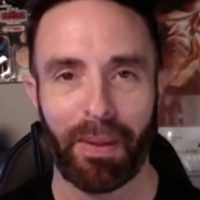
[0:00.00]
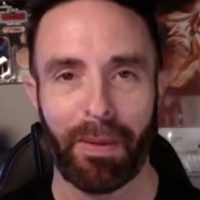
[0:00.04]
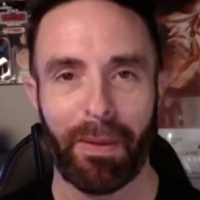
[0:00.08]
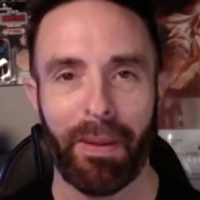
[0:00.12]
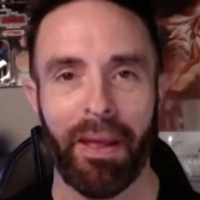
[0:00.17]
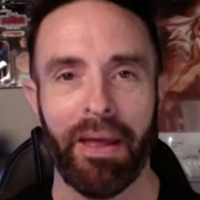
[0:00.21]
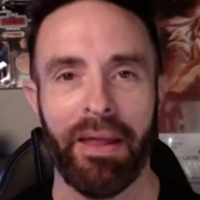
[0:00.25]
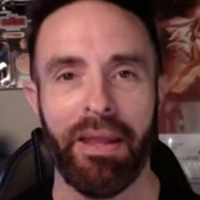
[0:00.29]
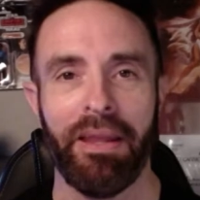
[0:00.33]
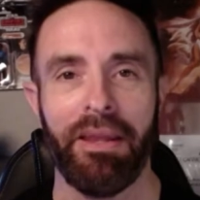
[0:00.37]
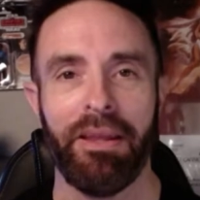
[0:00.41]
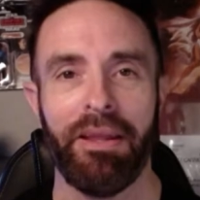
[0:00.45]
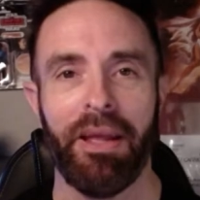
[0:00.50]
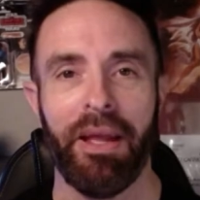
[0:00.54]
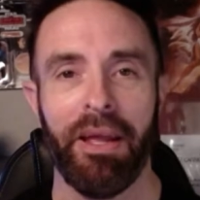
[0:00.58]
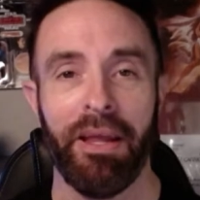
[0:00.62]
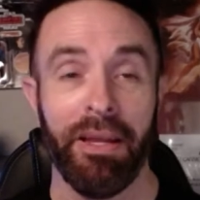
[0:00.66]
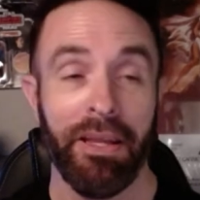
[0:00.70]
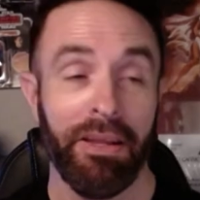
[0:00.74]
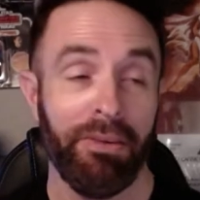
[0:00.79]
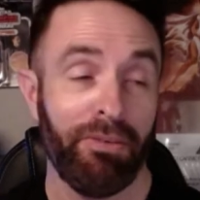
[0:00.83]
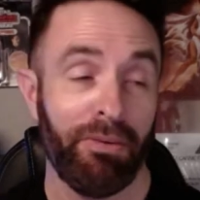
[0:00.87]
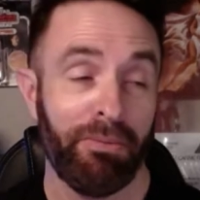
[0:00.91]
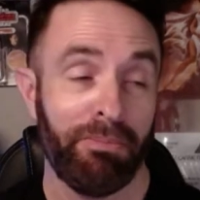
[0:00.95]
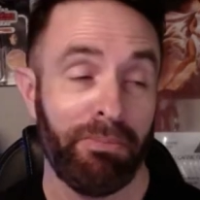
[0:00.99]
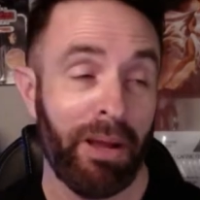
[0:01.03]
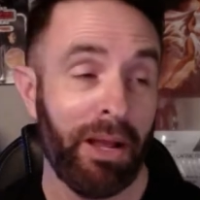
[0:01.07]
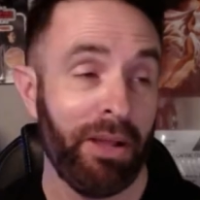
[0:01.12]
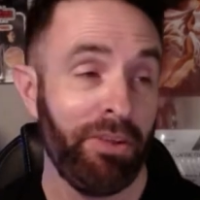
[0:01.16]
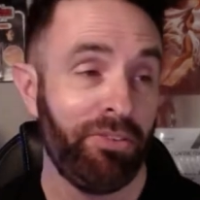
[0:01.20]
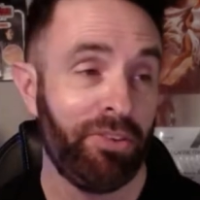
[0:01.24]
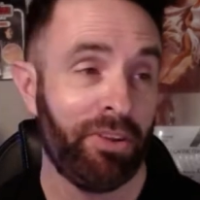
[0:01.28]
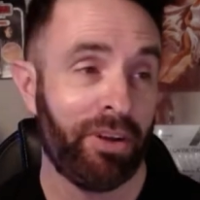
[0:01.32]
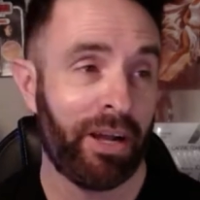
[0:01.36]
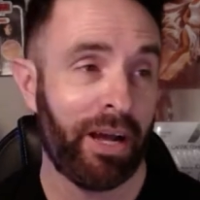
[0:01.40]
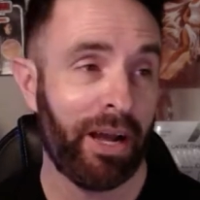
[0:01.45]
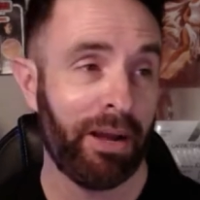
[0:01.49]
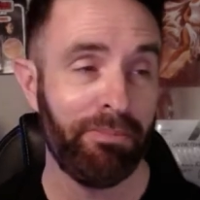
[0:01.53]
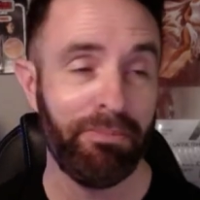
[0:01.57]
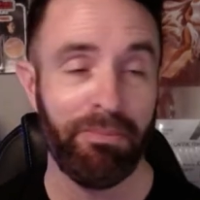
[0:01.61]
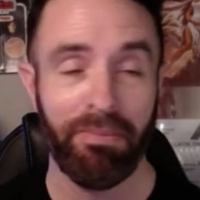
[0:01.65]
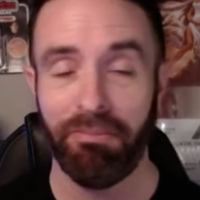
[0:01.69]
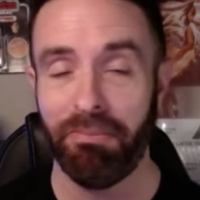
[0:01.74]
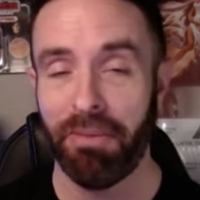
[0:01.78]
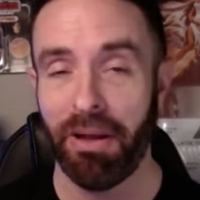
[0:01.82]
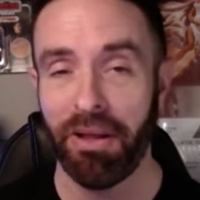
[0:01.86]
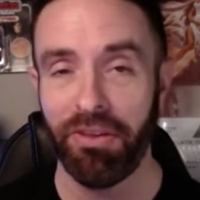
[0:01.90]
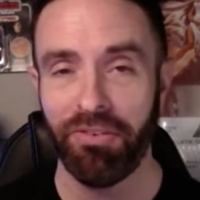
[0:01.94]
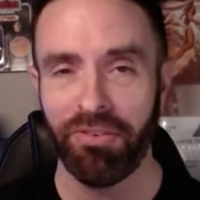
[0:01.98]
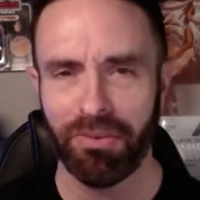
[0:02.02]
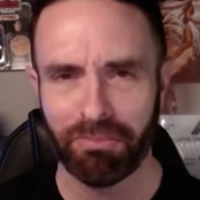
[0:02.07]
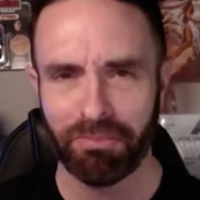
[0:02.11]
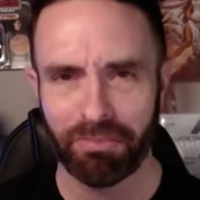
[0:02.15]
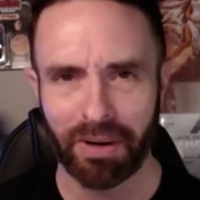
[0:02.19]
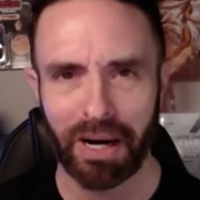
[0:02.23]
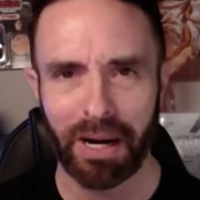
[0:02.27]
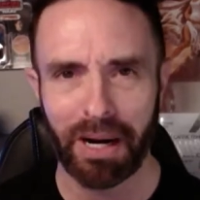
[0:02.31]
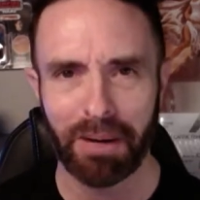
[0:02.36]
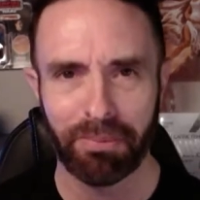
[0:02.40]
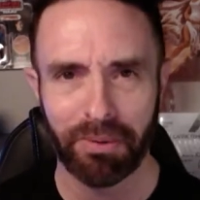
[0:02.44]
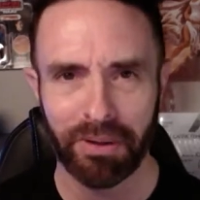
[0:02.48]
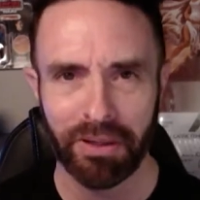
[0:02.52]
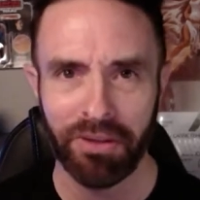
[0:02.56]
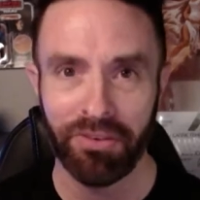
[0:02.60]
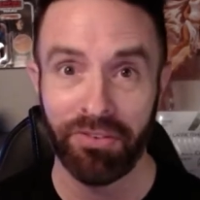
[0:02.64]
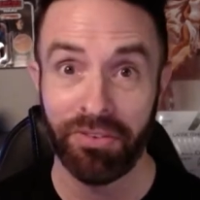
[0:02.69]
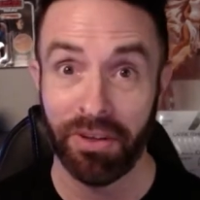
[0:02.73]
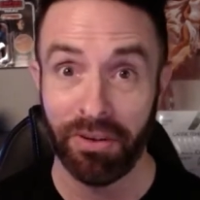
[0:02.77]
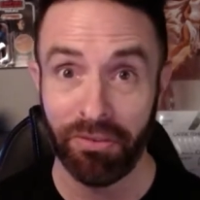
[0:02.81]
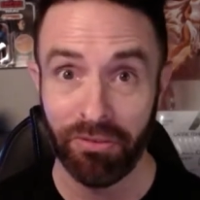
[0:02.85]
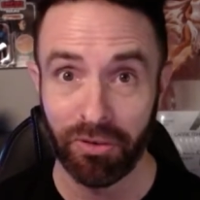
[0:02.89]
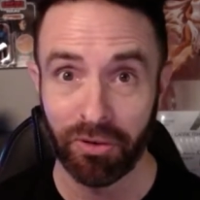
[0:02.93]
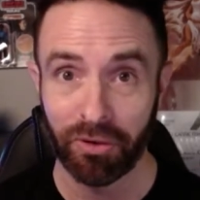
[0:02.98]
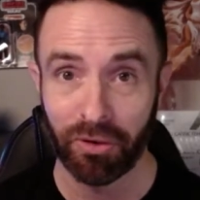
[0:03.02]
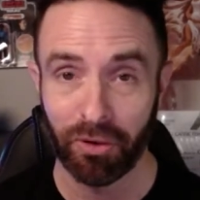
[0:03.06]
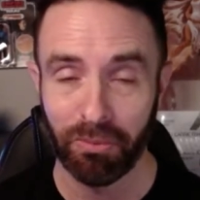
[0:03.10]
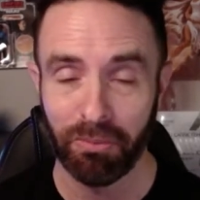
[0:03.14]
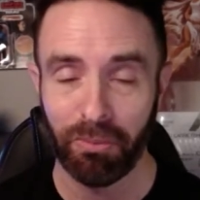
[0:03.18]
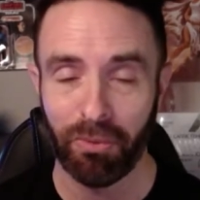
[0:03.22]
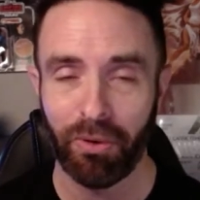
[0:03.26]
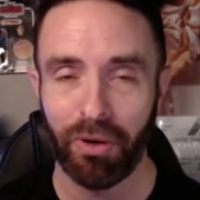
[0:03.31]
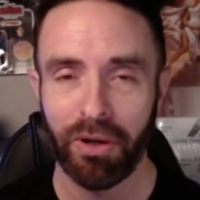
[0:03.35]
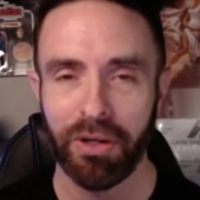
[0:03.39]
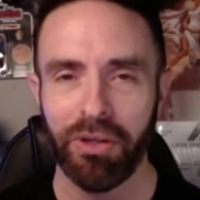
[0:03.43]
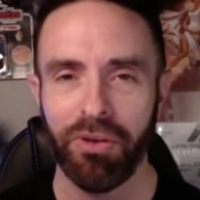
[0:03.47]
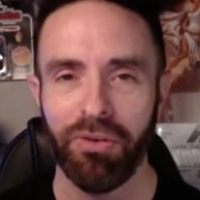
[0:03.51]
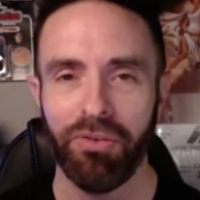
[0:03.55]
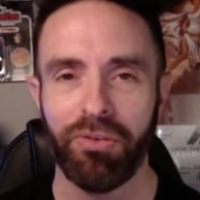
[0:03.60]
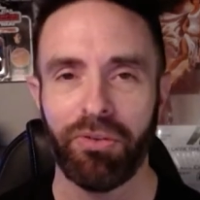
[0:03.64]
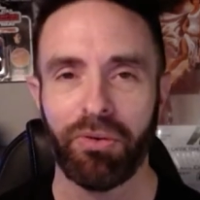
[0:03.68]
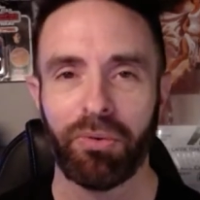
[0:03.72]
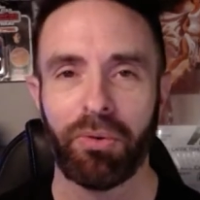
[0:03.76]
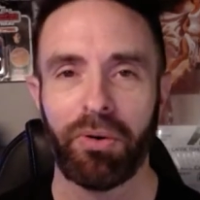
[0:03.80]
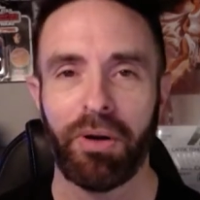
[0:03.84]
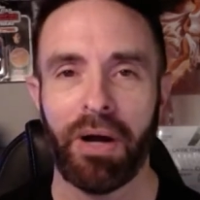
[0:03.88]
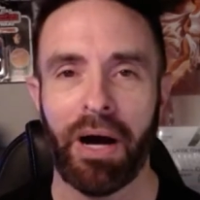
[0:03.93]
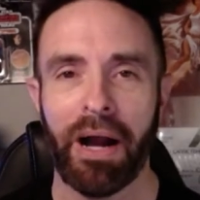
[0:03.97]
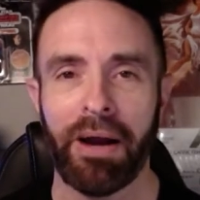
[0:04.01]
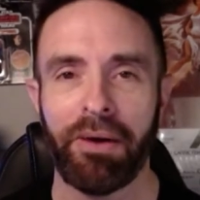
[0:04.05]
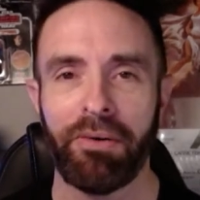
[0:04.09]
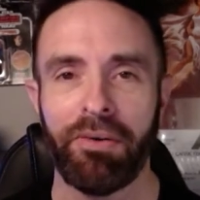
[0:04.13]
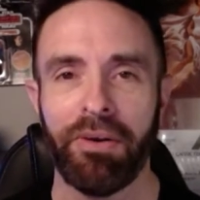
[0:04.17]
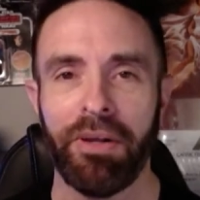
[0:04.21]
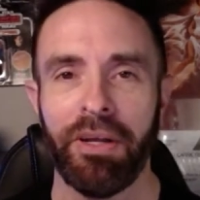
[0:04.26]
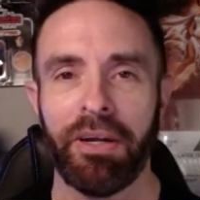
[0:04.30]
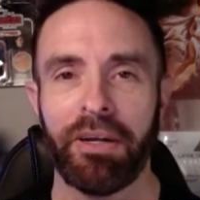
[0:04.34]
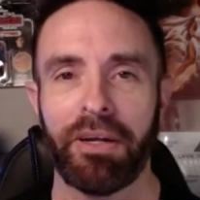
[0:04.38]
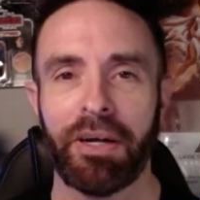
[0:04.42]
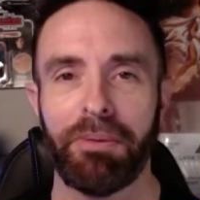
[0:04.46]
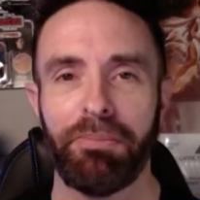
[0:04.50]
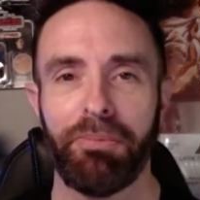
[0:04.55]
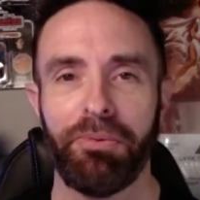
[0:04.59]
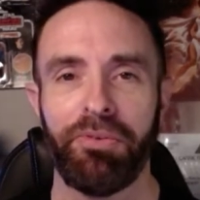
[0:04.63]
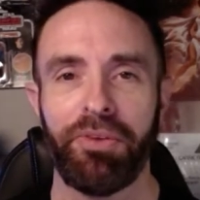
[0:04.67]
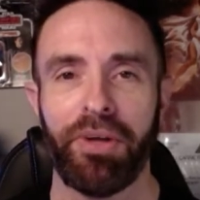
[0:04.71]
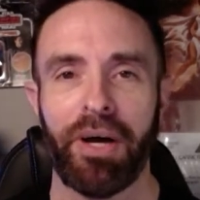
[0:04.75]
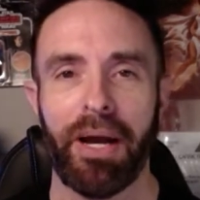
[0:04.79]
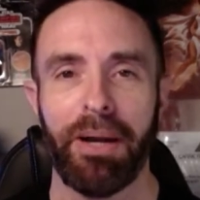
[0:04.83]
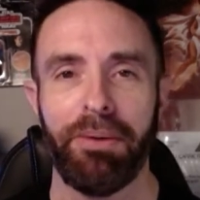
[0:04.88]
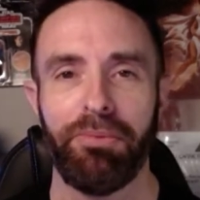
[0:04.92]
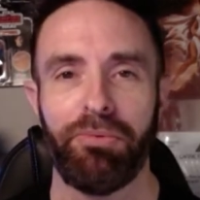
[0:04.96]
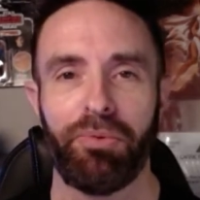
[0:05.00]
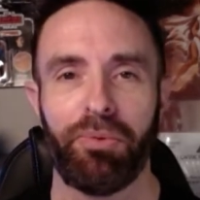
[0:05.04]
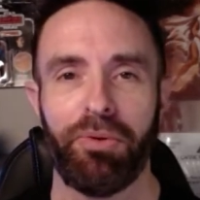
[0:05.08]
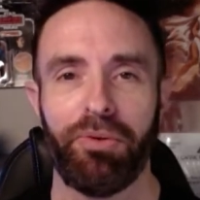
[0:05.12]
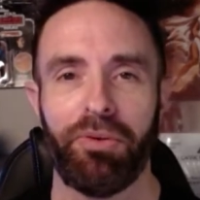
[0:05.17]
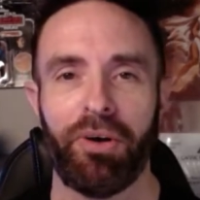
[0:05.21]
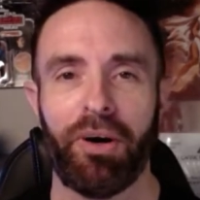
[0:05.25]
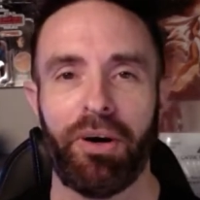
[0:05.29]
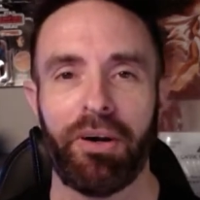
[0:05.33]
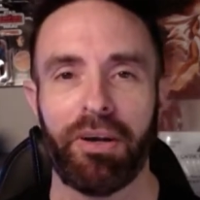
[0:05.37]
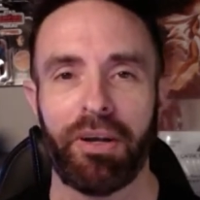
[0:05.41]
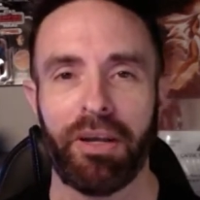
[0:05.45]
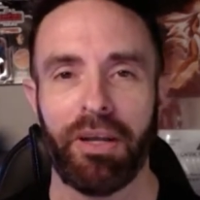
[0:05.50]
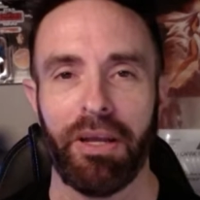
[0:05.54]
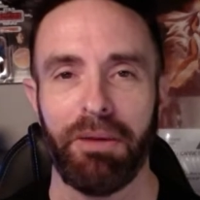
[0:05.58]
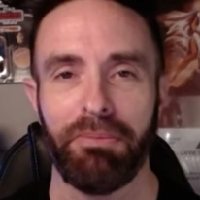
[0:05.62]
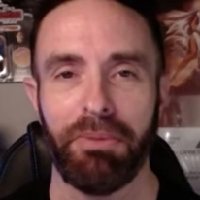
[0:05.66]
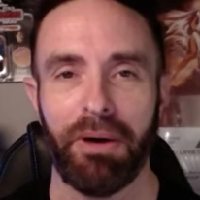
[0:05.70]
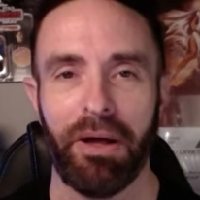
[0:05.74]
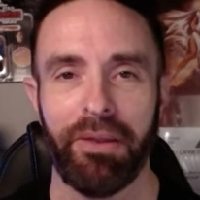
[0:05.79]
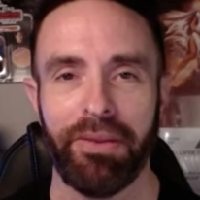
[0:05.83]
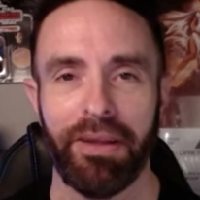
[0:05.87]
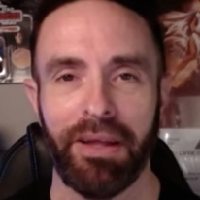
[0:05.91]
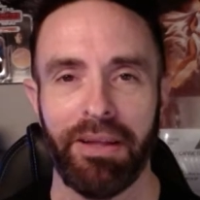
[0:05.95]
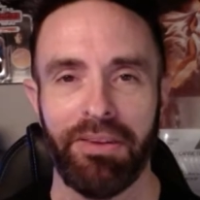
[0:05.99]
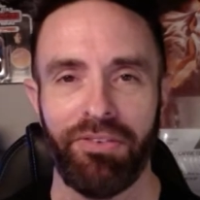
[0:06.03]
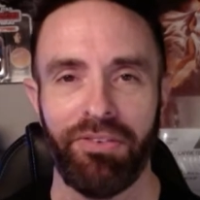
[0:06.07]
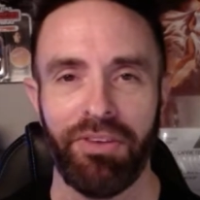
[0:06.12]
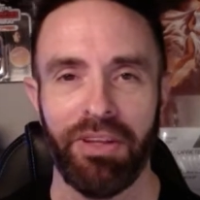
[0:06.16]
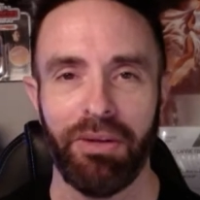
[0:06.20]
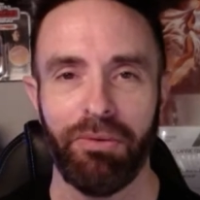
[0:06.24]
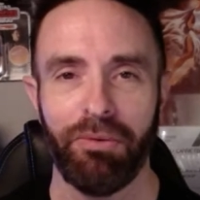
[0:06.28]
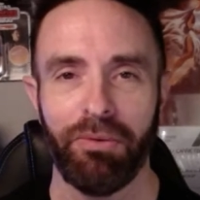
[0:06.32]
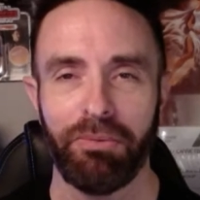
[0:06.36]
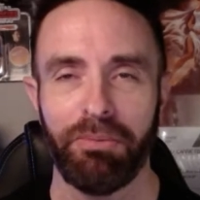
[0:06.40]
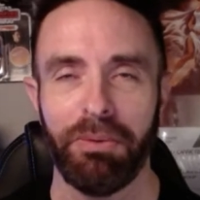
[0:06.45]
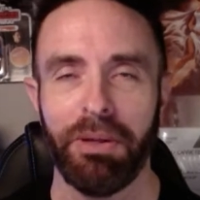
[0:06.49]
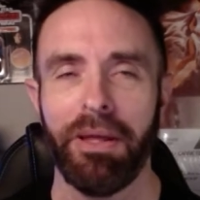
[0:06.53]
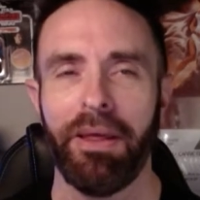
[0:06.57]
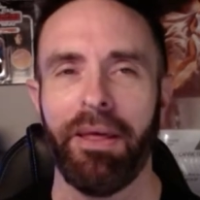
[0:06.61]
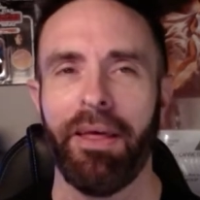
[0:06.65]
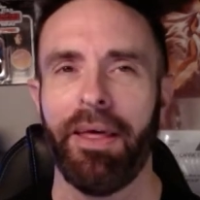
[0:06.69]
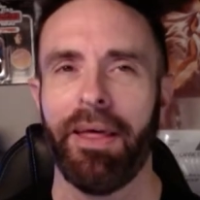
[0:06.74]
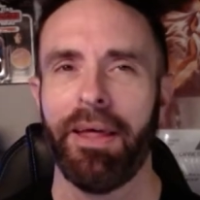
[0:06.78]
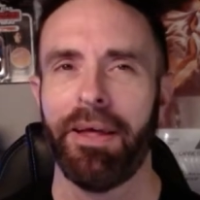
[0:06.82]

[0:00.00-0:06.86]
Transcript: And even Mason properly, a 7-year-old boy, used the word irony a couple times when talking about that scene with me.